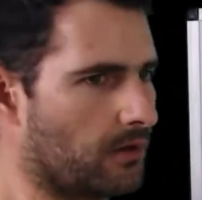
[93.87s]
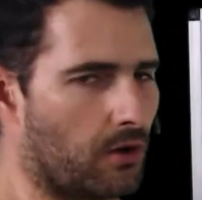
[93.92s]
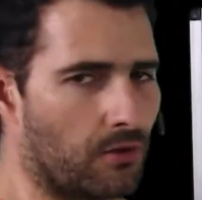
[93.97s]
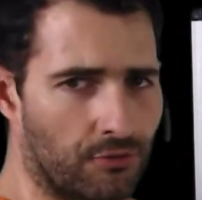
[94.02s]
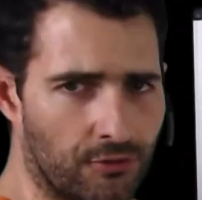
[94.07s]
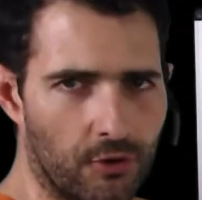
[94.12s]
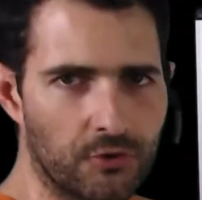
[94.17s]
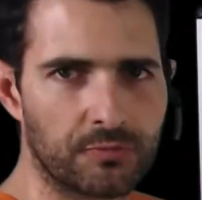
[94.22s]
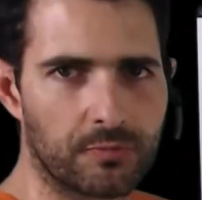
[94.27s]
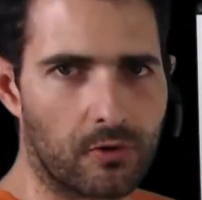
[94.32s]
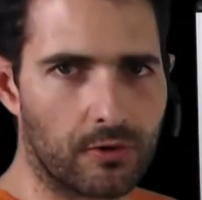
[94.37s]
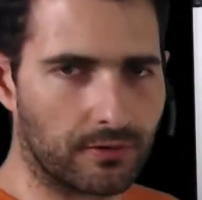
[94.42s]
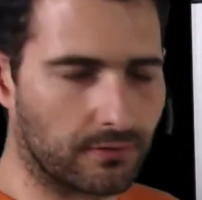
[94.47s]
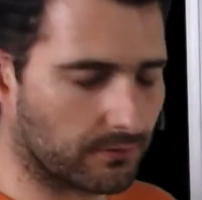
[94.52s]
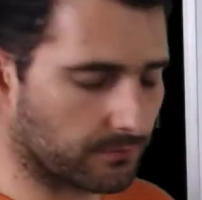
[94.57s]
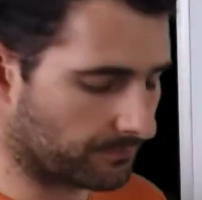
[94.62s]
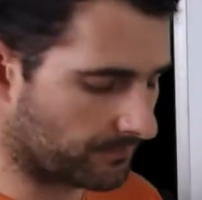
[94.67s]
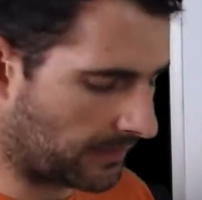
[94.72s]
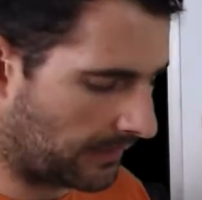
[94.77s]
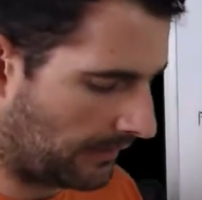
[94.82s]
on those points.
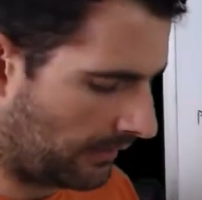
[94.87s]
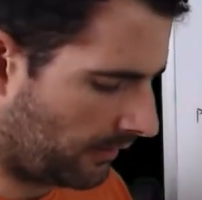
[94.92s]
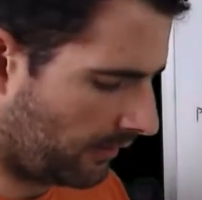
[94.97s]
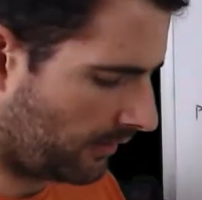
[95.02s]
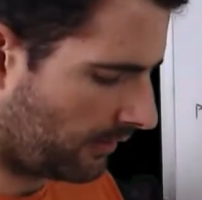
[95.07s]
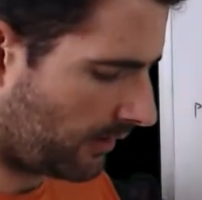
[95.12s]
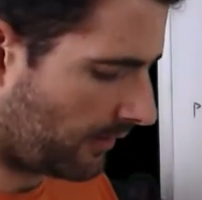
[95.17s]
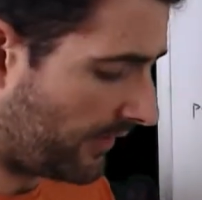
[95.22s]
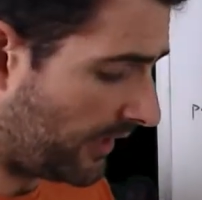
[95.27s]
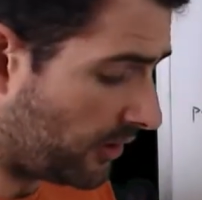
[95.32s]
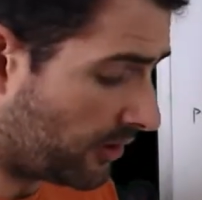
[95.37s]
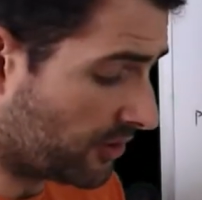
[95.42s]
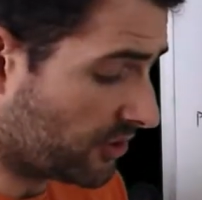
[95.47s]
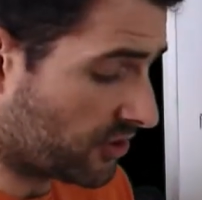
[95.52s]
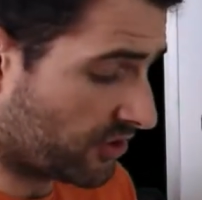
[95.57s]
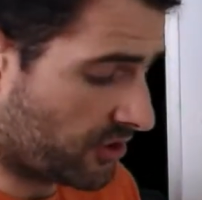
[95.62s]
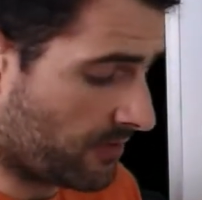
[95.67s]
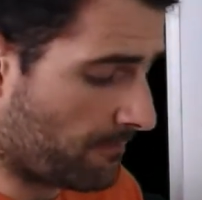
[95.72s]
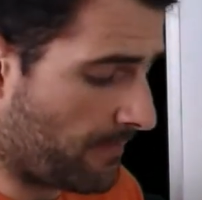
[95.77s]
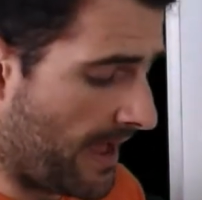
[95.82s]
And then you can
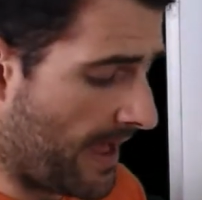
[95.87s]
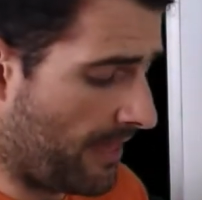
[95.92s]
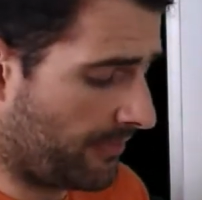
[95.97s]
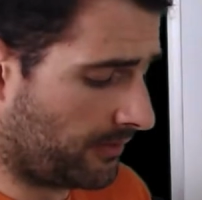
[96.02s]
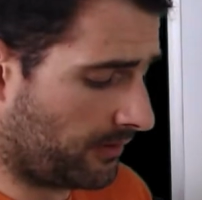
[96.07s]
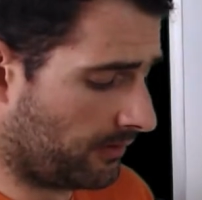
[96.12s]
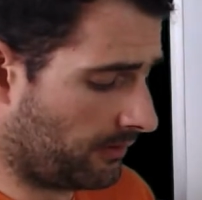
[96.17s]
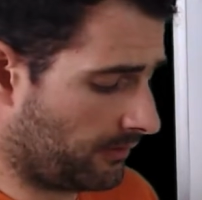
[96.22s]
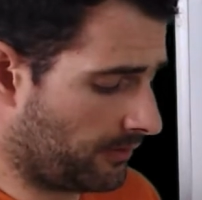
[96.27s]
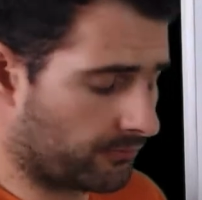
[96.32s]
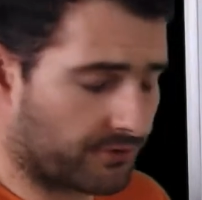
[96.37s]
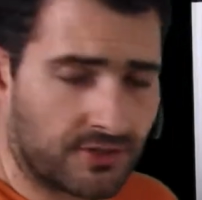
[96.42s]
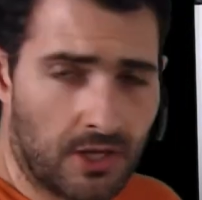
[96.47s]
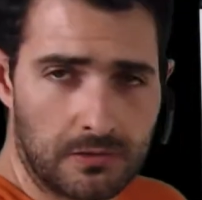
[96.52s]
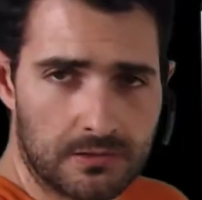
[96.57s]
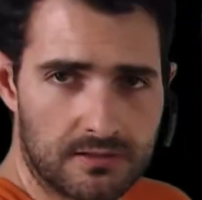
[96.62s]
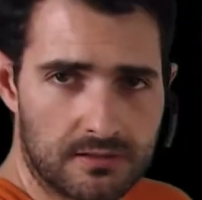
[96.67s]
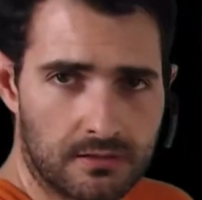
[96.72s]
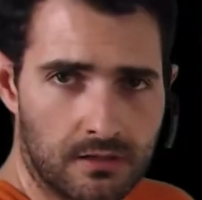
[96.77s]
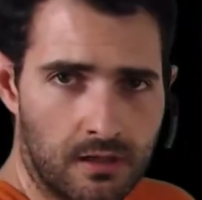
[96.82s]
just compare the
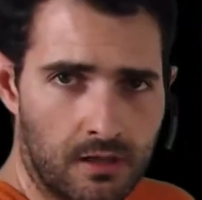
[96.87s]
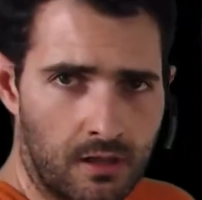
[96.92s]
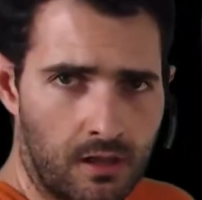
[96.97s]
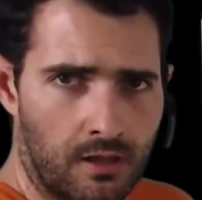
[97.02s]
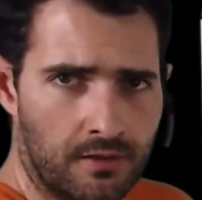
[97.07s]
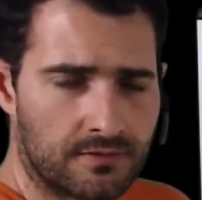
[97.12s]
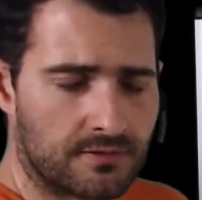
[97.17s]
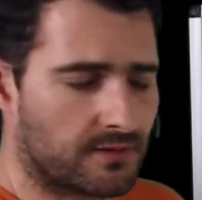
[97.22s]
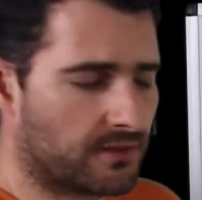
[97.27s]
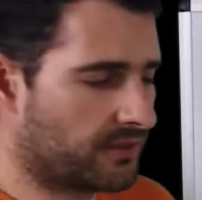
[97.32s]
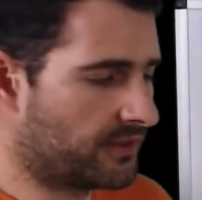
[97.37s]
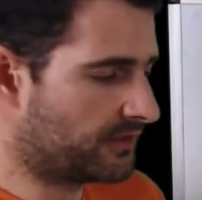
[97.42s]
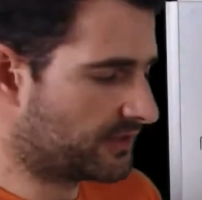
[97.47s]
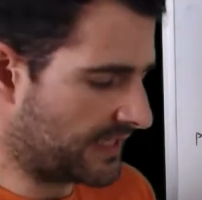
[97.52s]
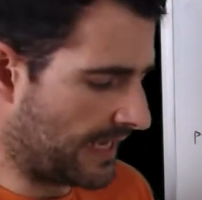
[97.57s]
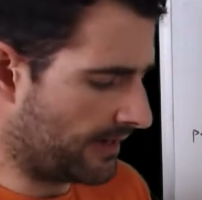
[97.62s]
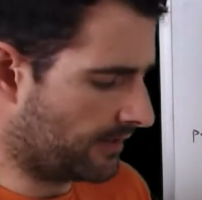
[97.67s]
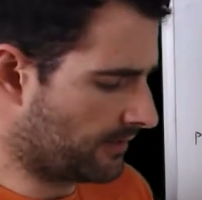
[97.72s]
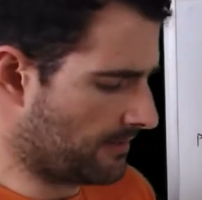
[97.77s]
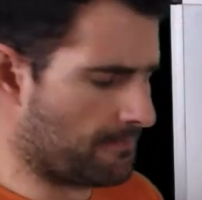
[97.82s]
results.
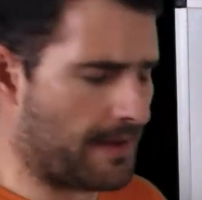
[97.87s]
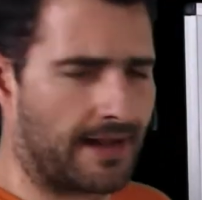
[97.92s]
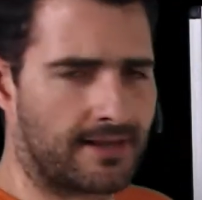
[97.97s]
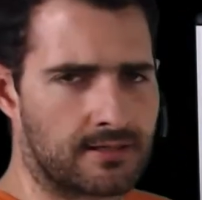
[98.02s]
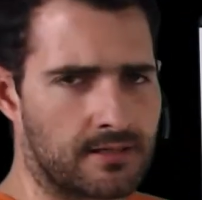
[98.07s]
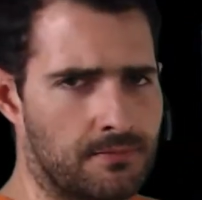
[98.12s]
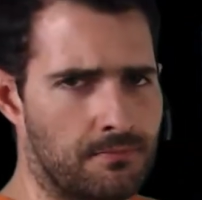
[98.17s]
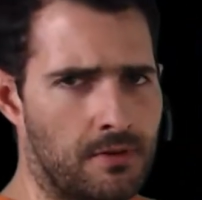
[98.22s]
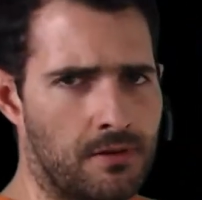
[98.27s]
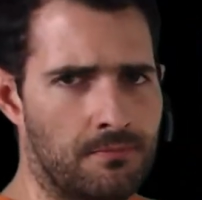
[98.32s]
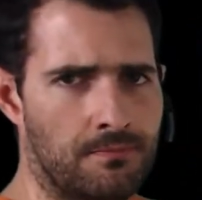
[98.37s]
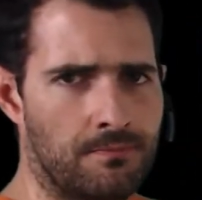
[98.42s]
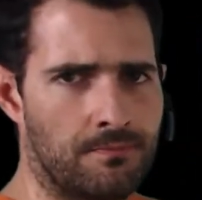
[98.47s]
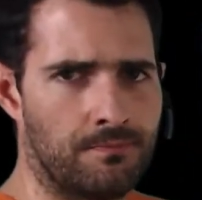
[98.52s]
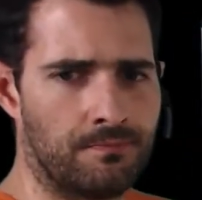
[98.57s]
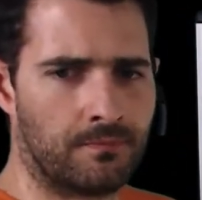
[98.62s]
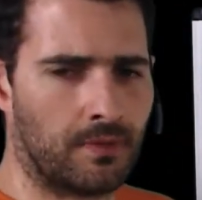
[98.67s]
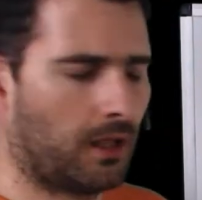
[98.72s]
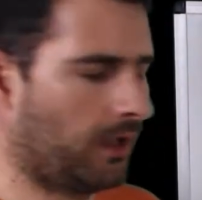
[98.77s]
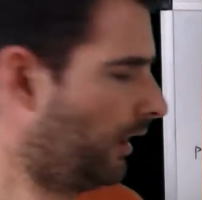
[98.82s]
Take the
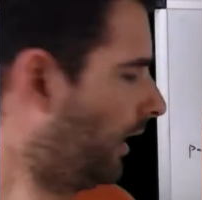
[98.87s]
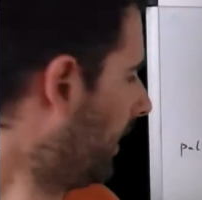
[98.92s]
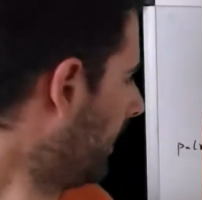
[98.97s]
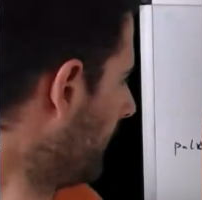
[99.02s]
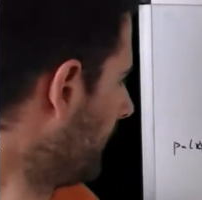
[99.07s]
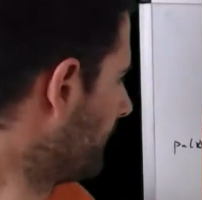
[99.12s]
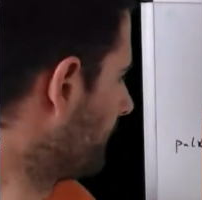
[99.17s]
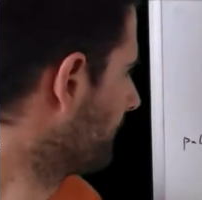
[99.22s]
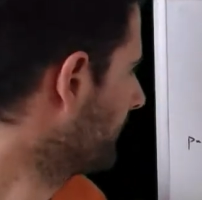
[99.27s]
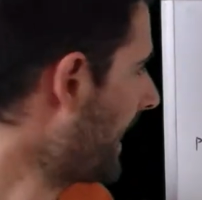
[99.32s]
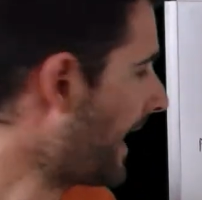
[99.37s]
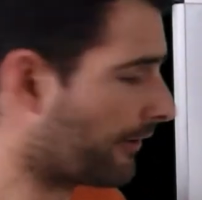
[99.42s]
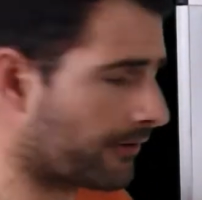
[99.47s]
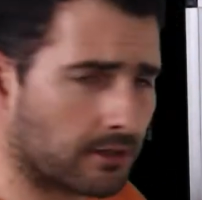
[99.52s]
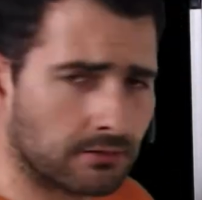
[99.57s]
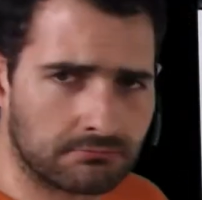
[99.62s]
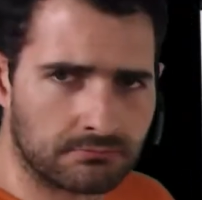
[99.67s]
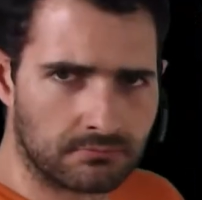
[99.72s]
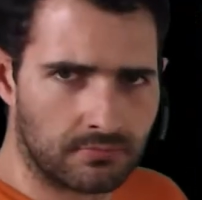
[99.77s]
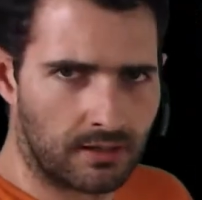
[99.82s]
maximum error,
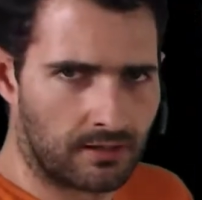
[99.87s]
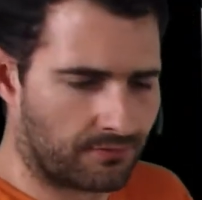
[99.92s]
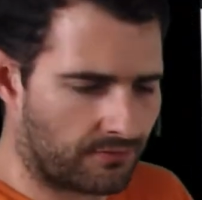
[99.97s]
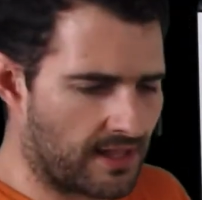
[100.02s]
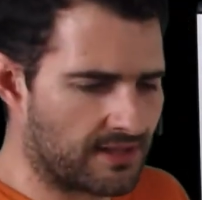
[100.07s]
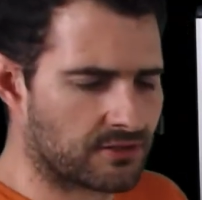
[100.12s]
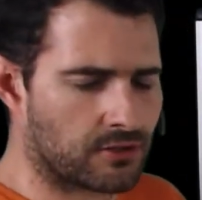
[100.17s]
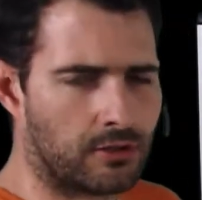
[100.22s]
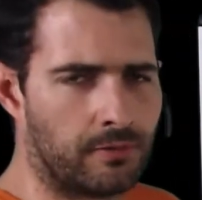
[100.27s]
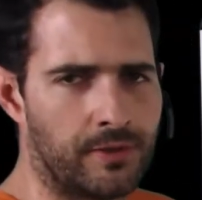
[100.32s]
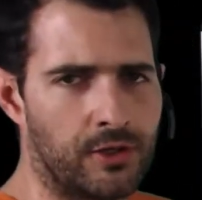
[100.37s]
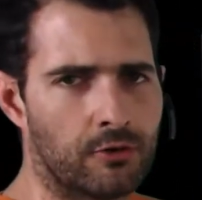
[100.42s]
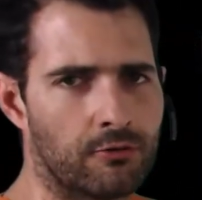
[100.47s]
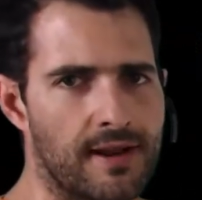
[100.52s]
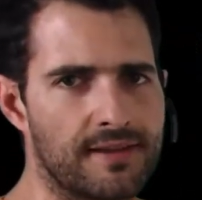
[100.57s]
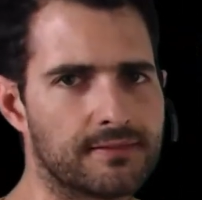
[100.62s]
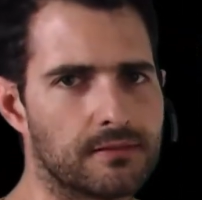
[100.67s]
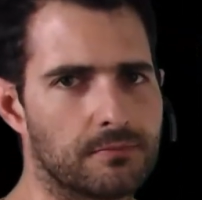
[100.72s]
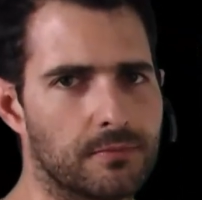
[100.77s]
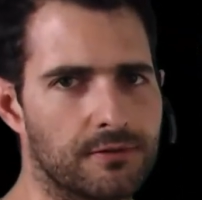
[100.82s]
and that's going to be your
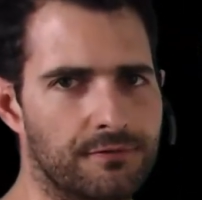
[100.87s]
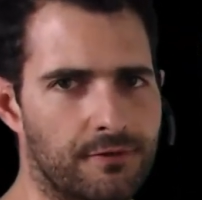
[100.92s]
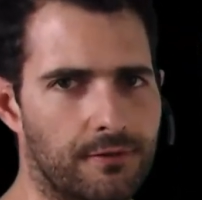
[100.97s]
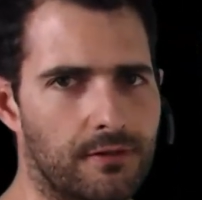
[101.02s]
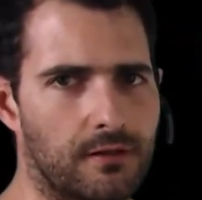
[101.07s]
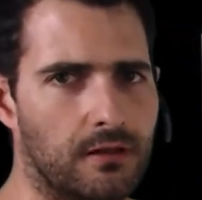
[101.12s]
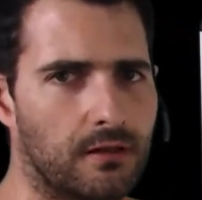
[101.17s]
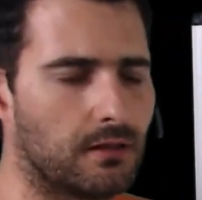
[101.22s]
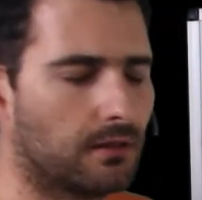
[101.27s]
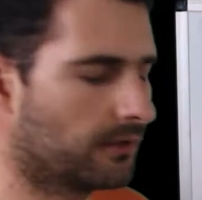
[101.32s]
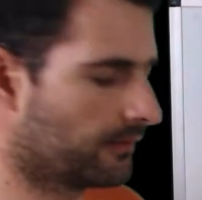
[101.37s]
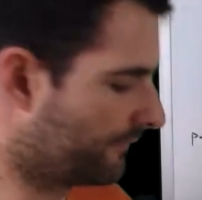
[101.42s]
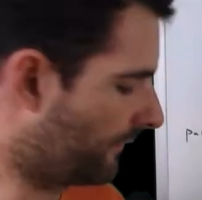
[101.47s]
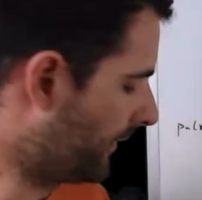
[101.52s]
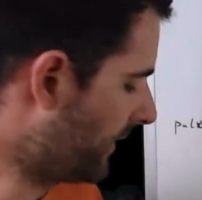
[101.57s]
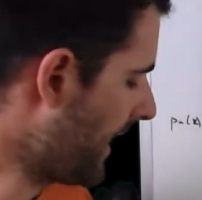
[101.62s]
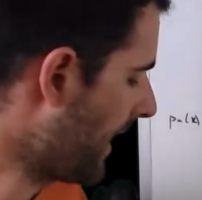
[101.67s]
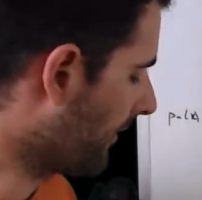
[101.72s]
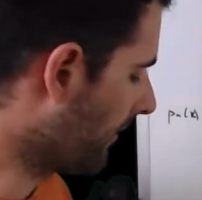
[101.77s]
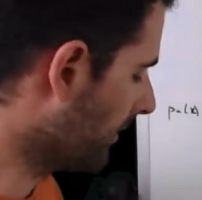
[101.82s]
estimate for the
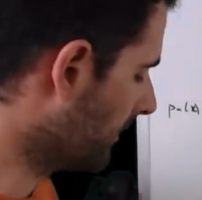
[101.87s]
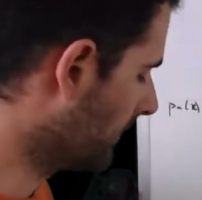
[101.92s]
error